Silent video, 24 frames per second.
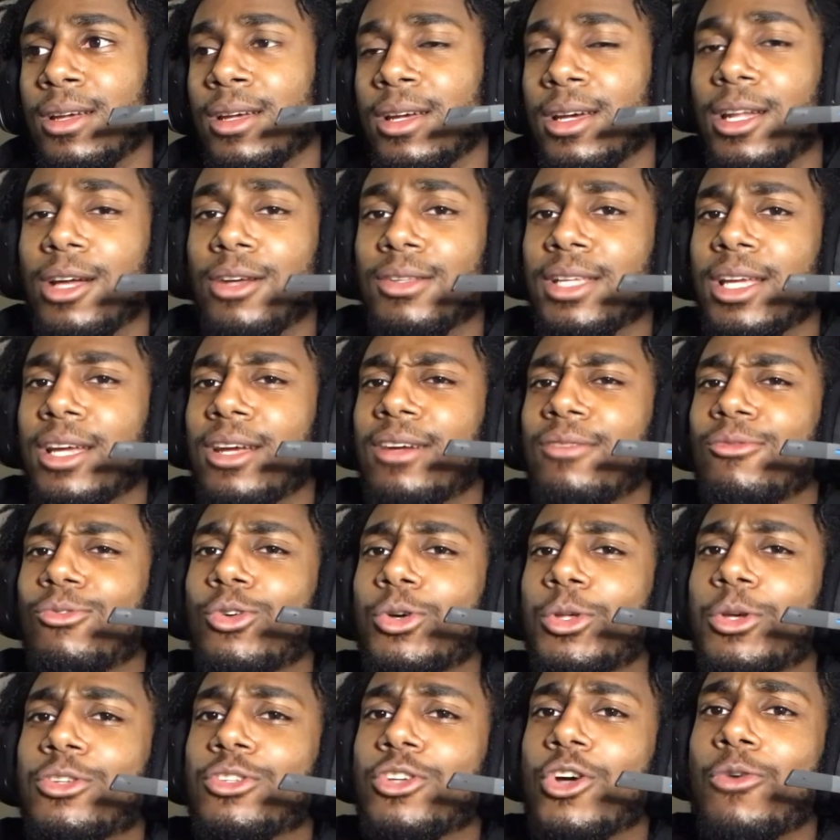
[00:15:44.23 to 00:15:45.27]
And I was like,
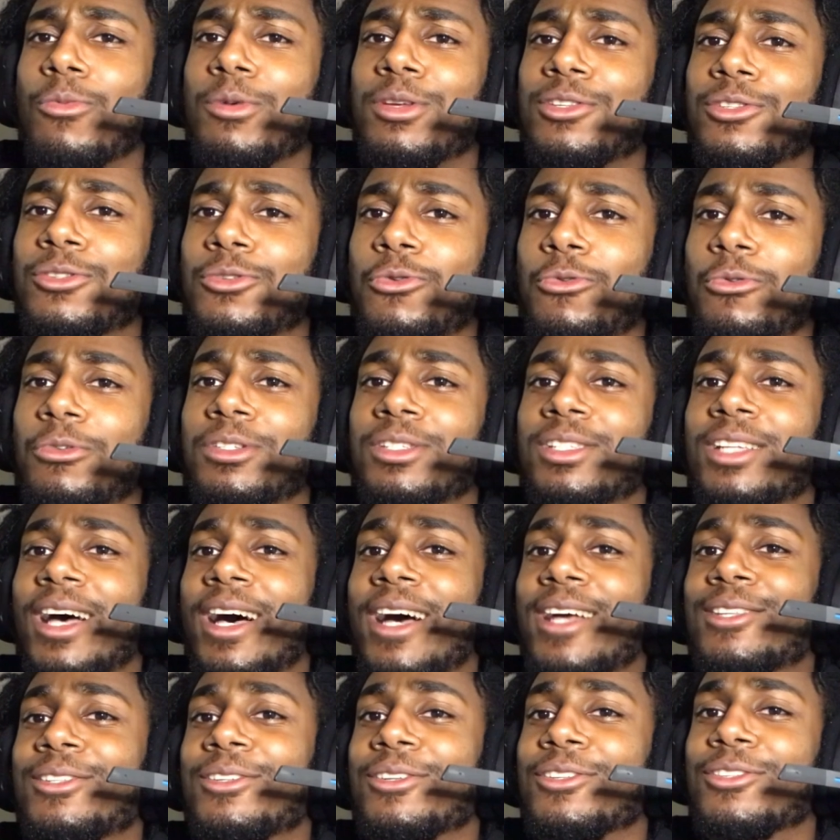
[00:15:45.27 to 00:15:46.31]
well, there's always 2
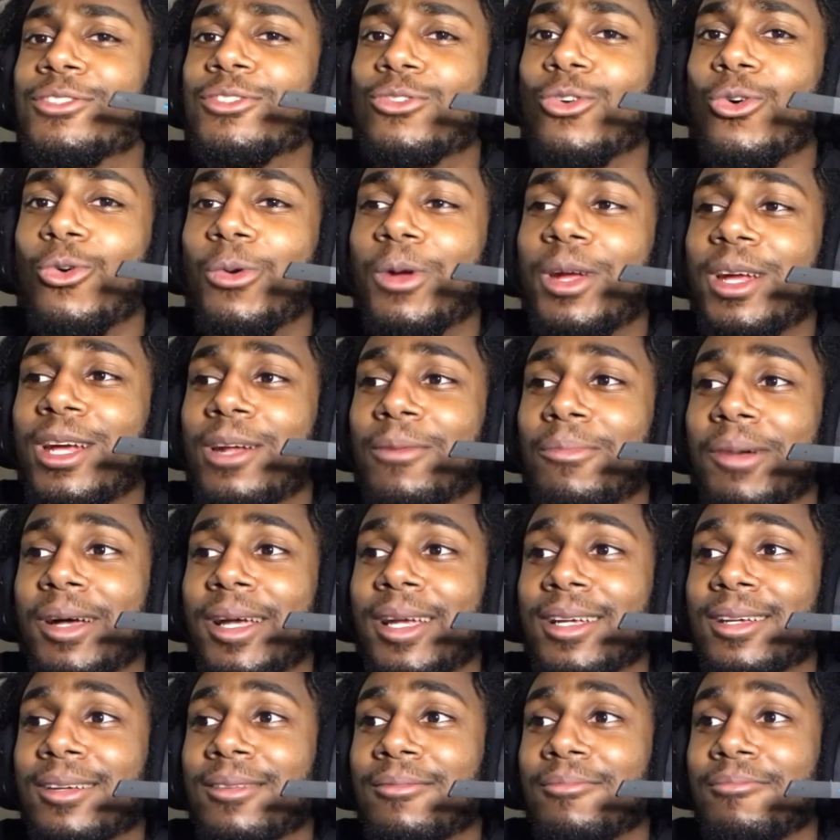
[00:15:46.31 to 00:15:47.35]
sides to a story. And I'm
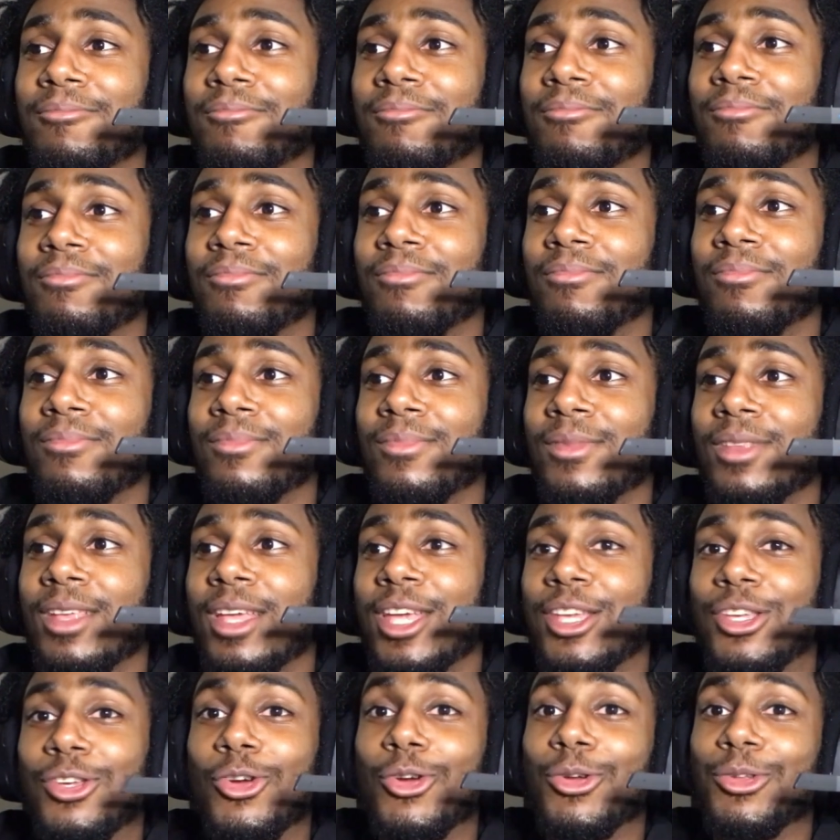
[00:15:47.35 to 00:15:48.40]
like,
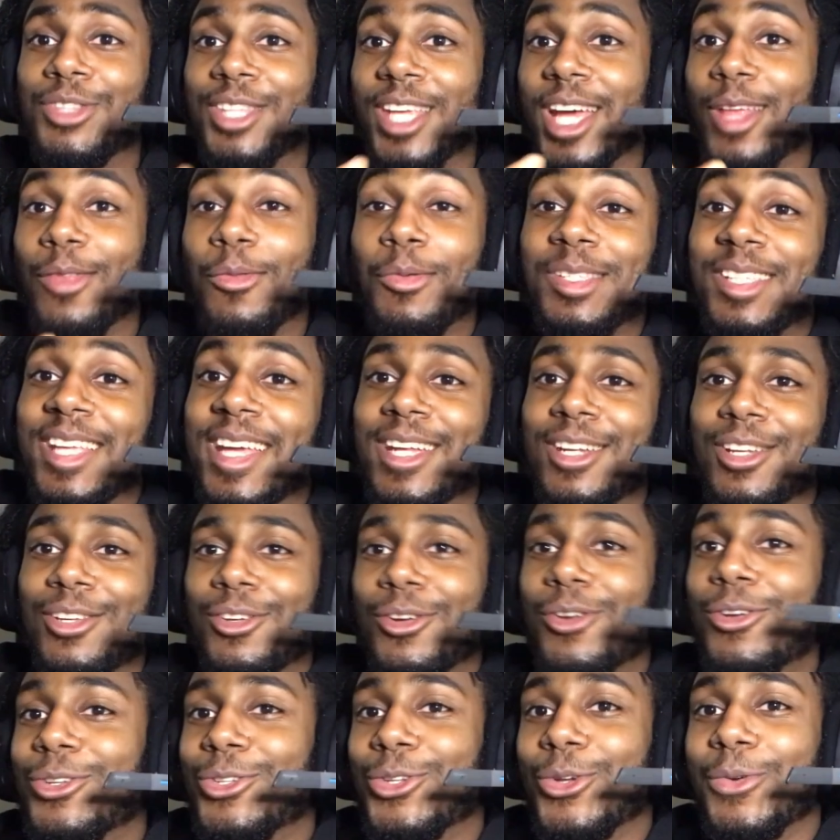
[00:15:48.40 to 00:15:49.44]
and your death was the end of
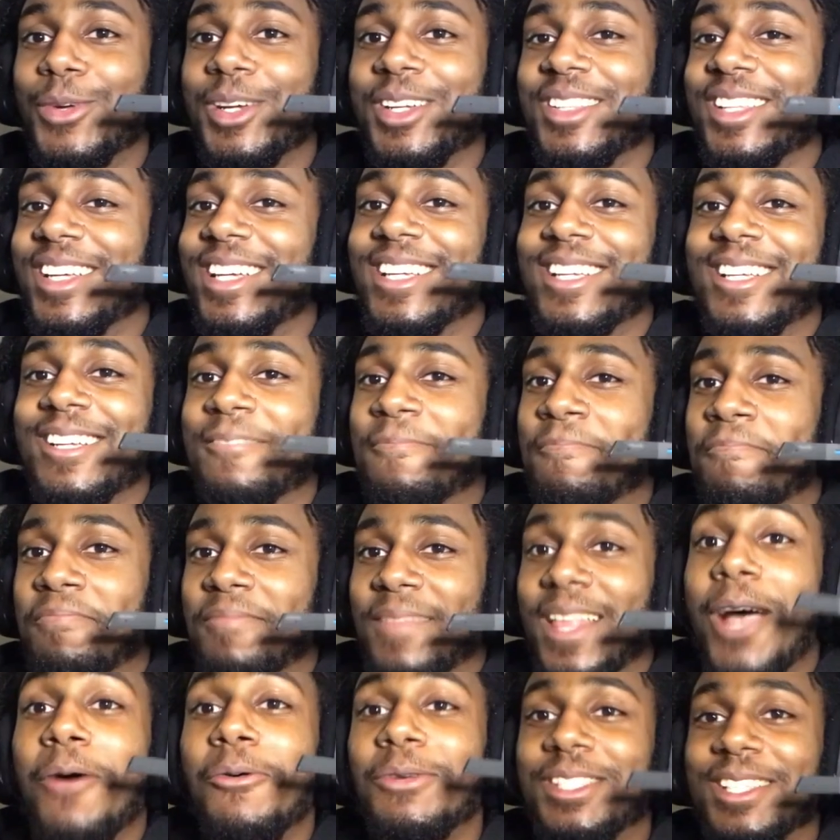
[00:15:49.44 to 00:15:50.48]
your story. Like,
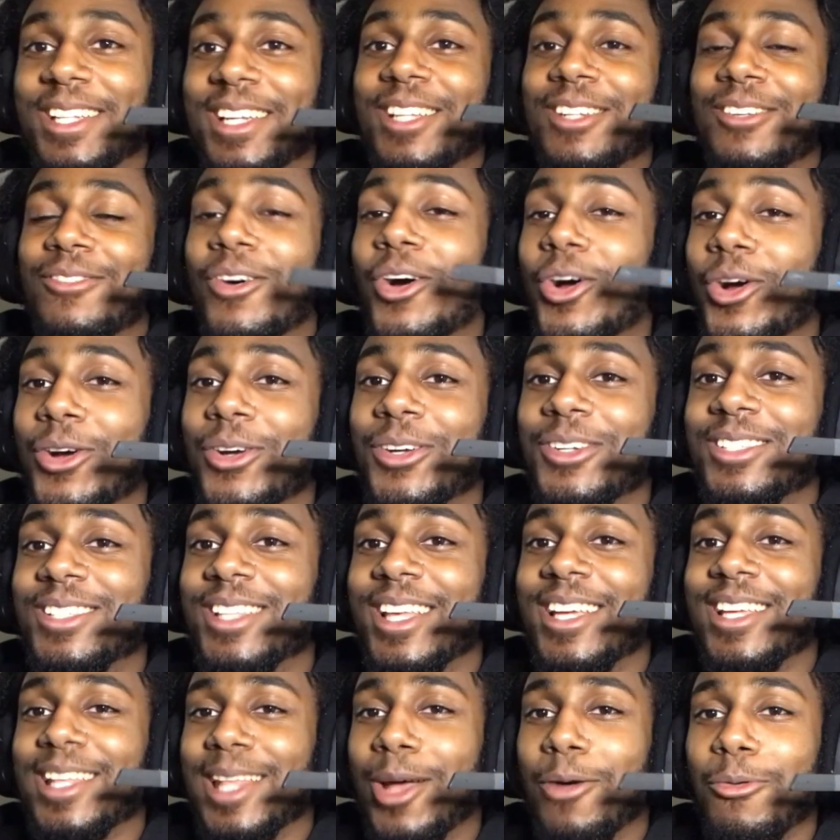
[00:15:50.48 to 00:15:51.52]
that wasn't the end of ours.
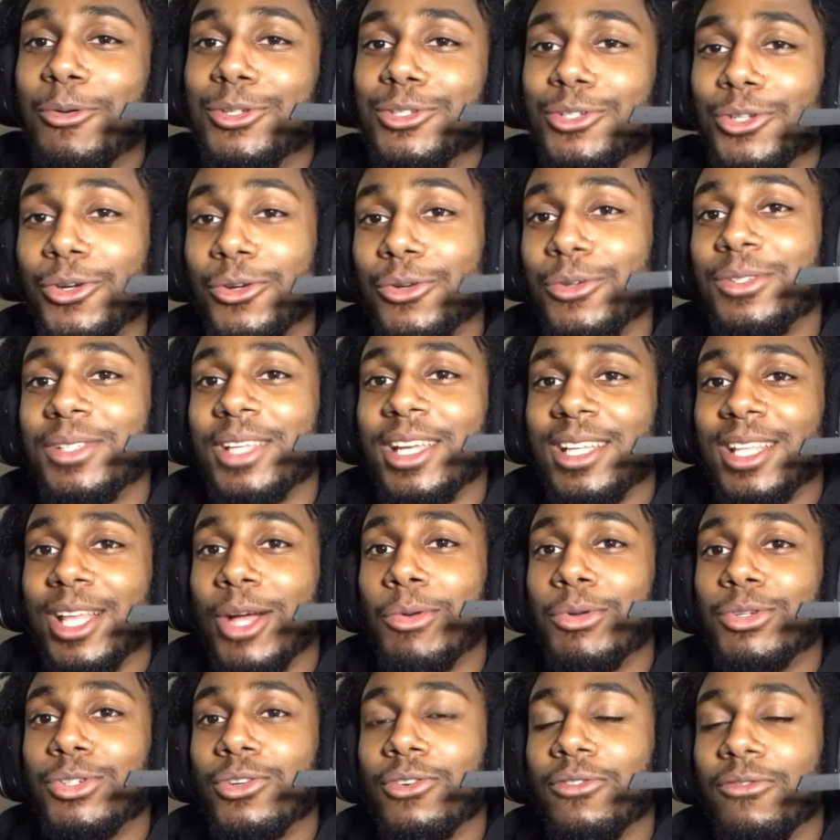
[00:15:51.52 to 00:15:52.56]
Like, that was yours. Like, that
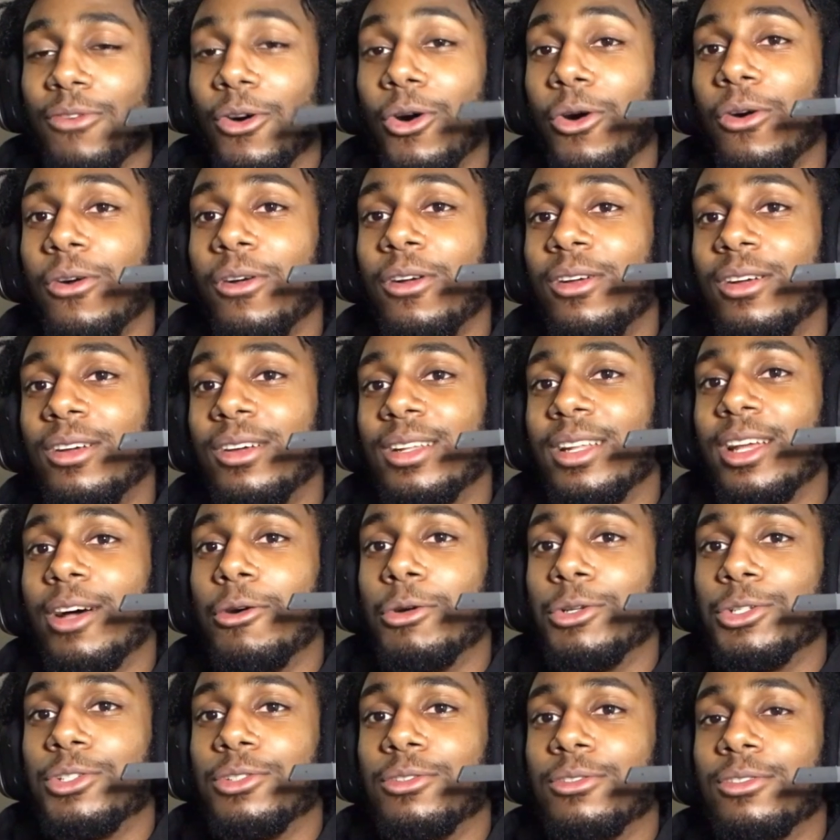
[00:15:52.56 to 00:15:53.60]
was your fault. That
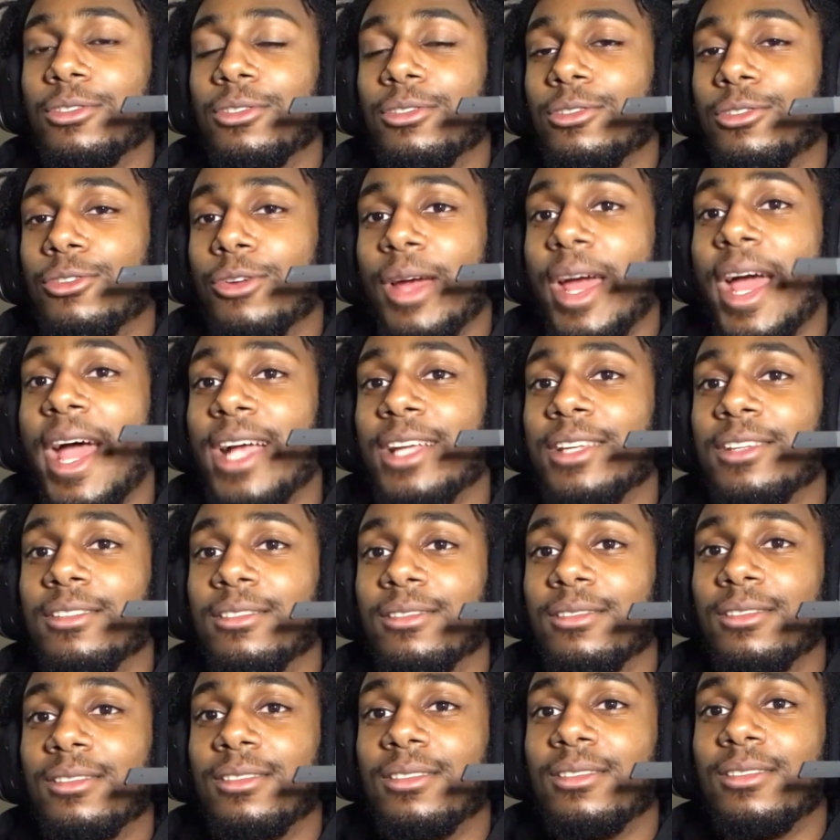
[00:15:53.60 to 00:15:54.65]
was your
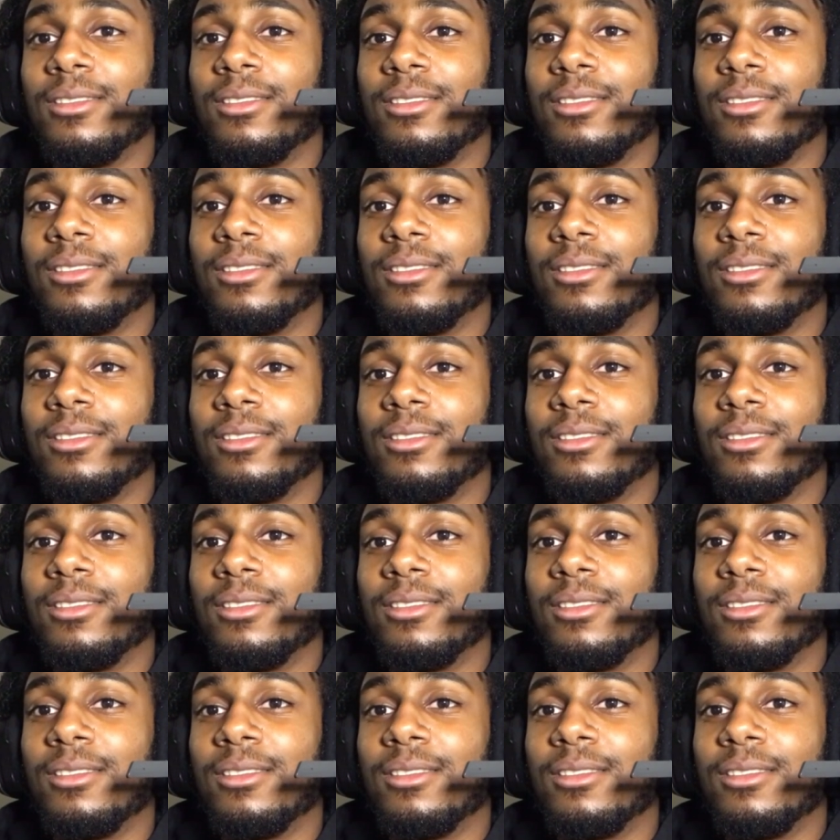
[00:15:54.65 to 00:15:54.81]
actions.